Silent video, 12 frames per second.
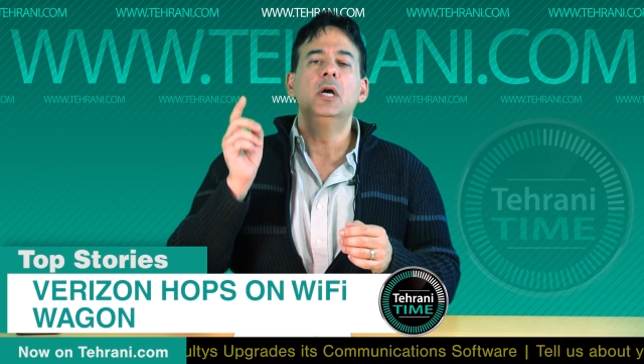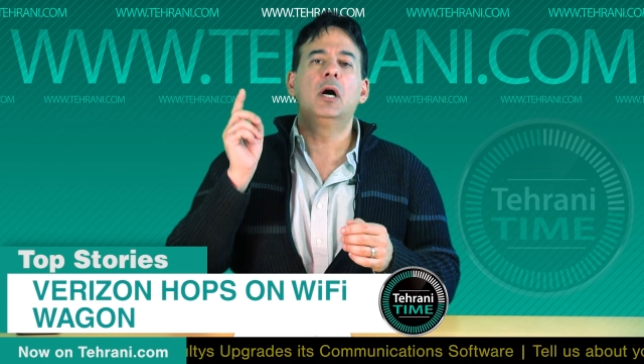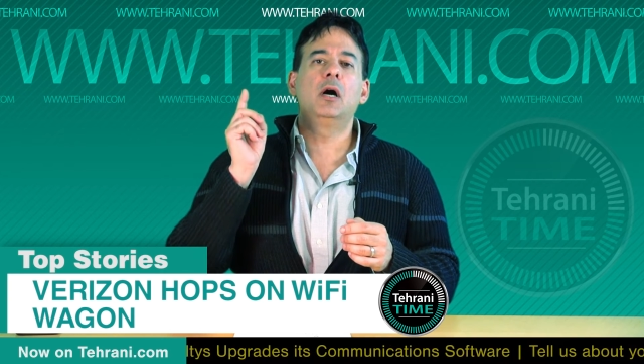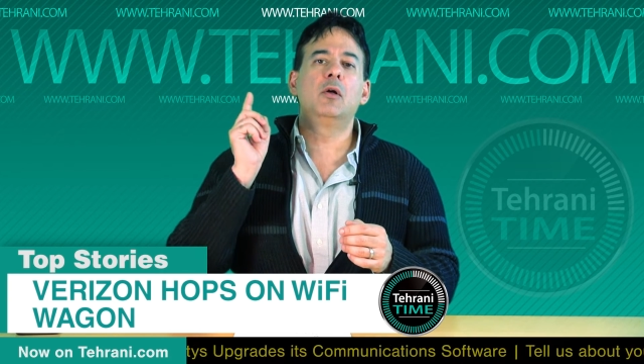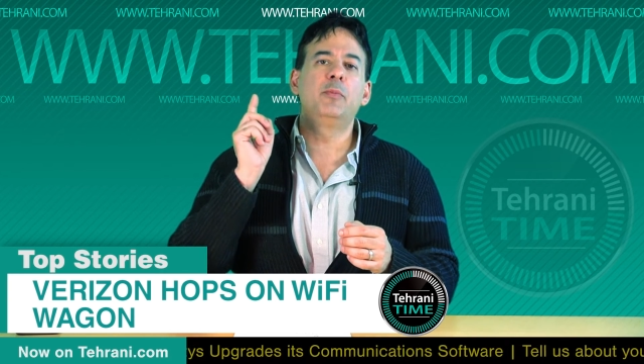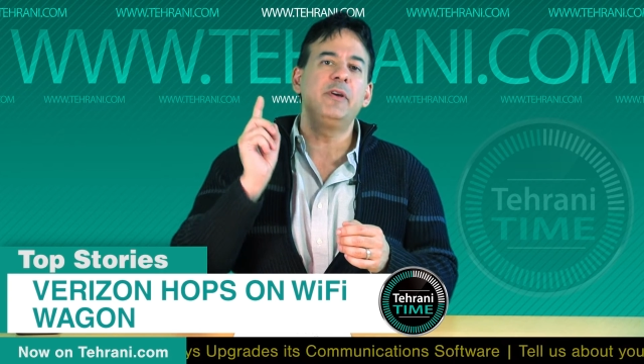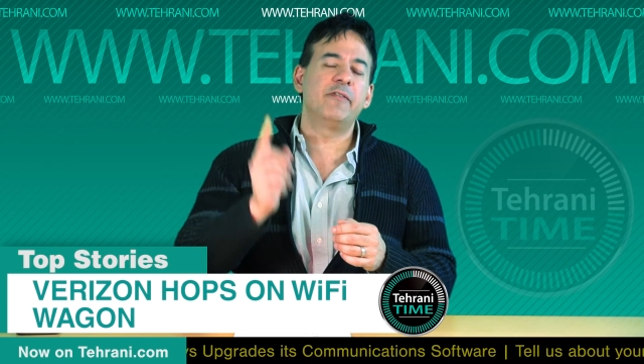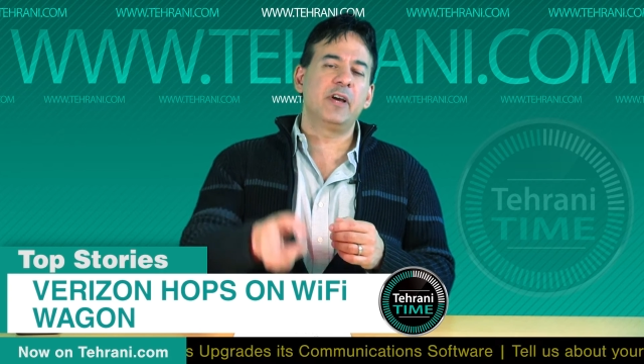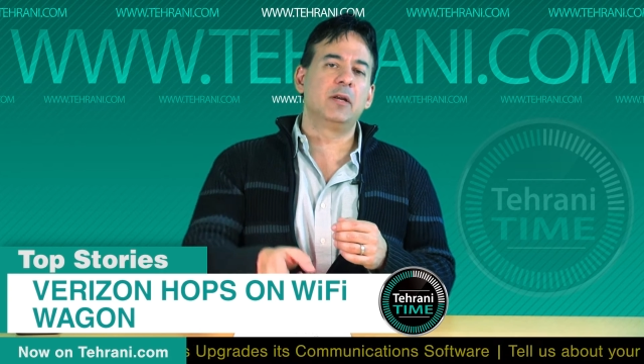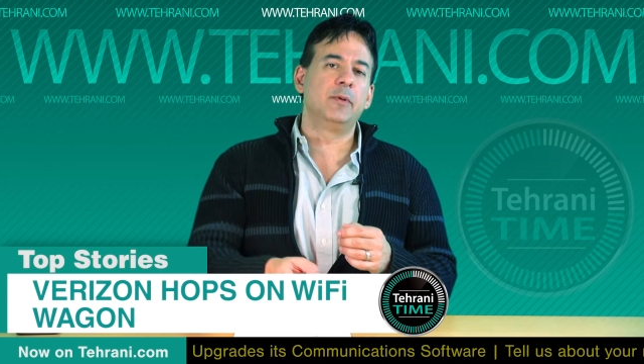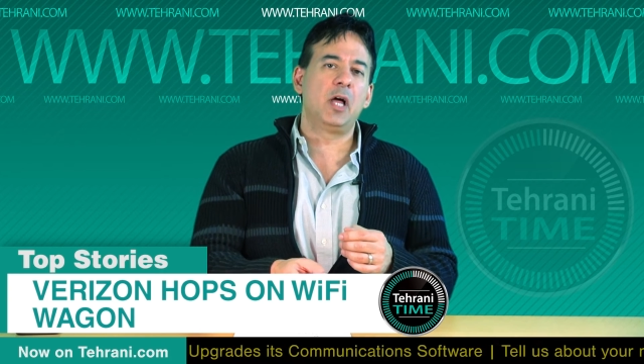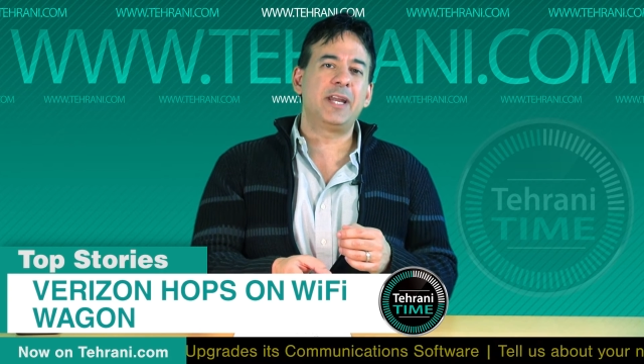It'll be
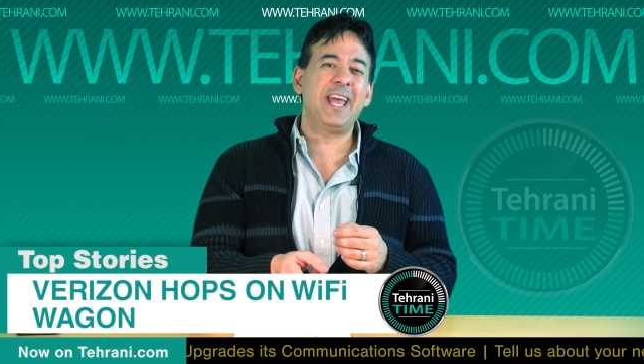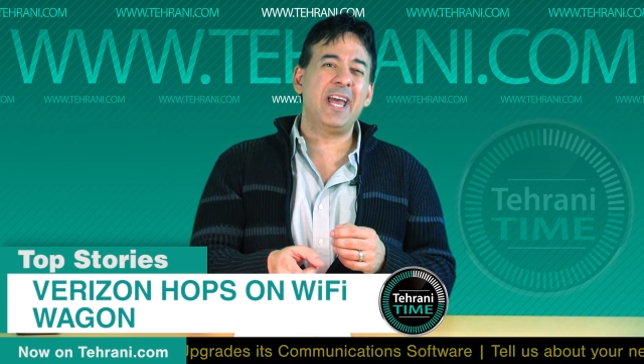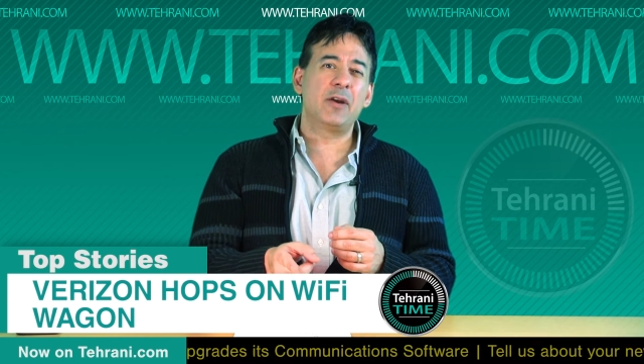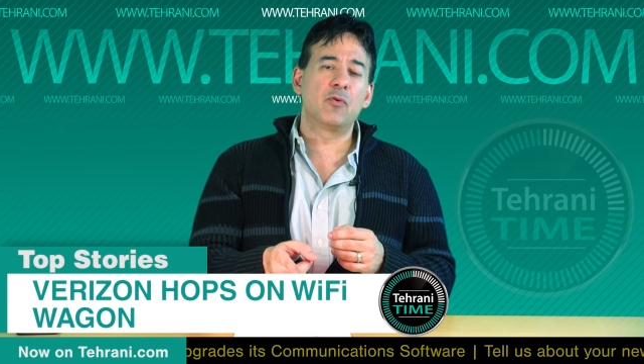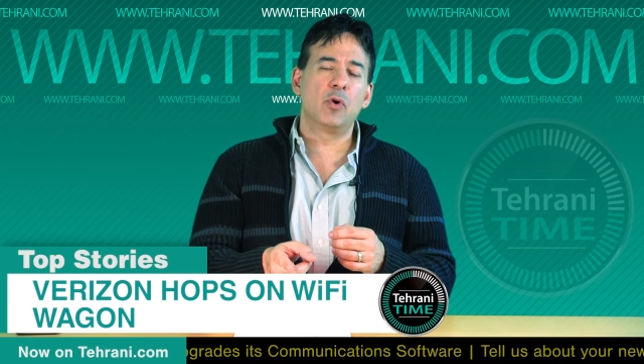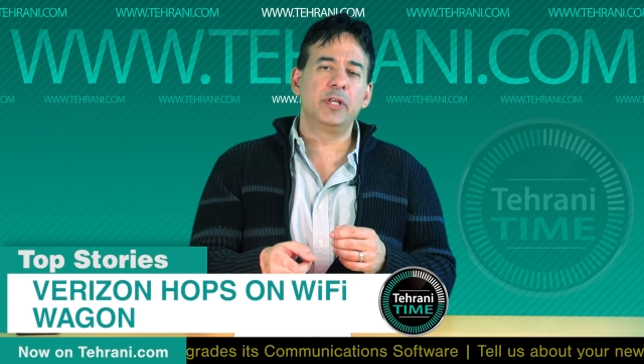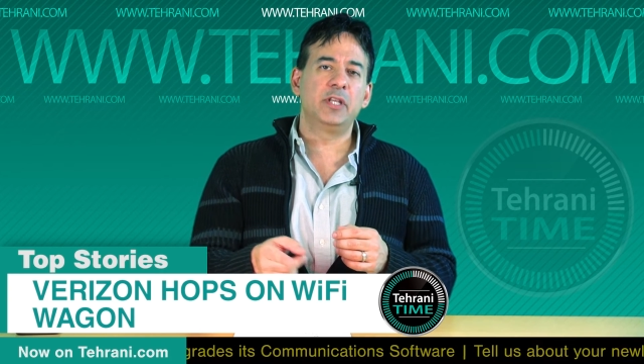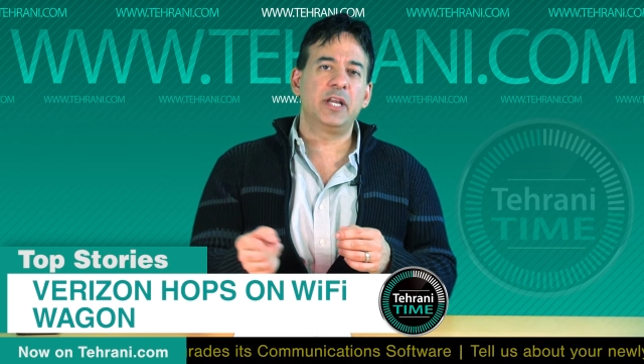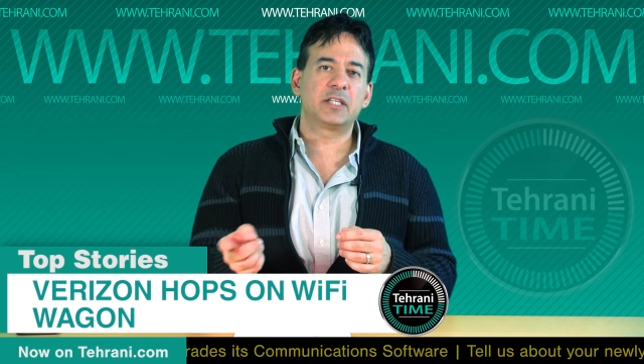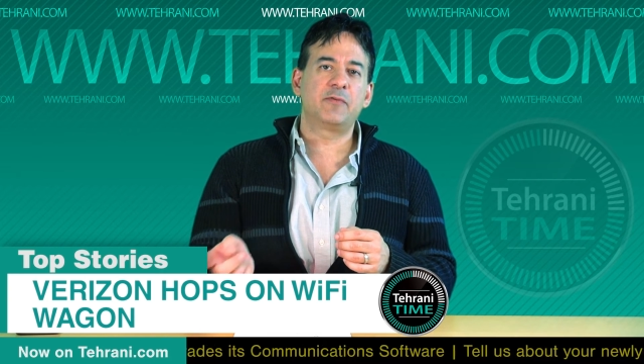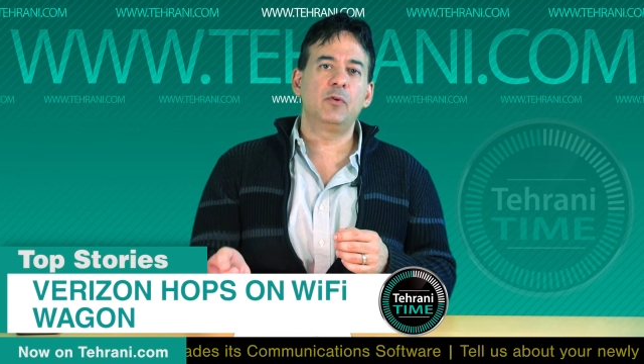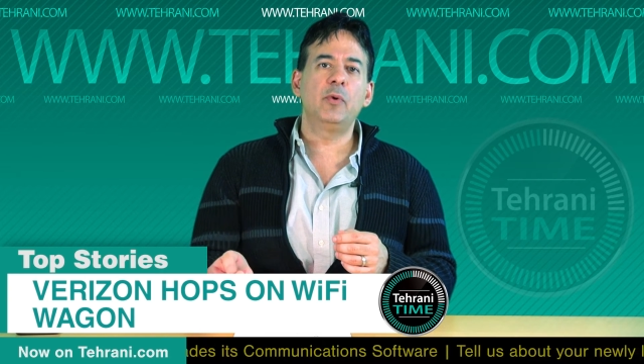available on Android in the
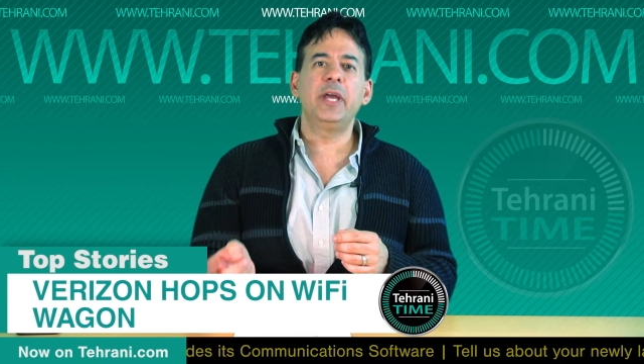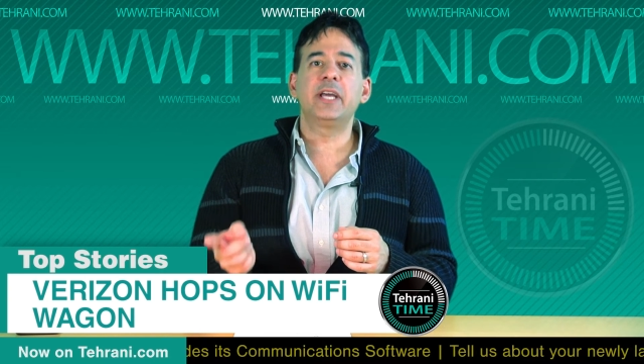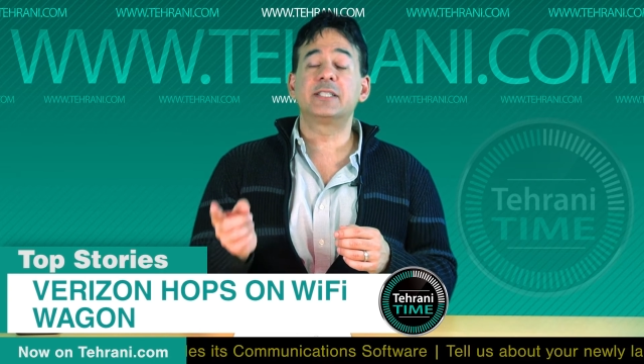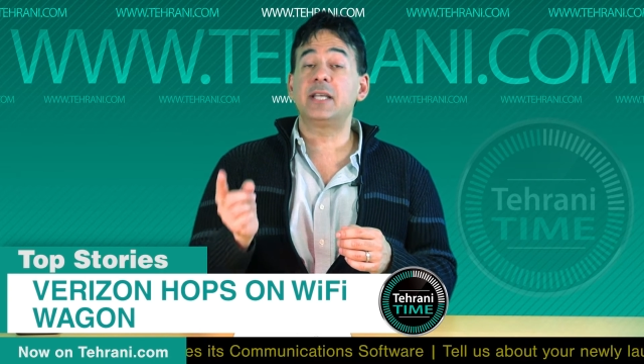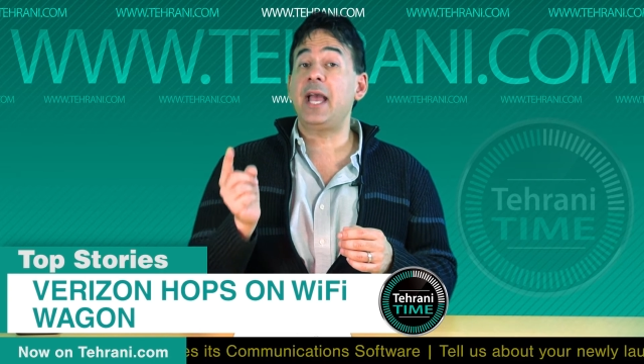next few weeks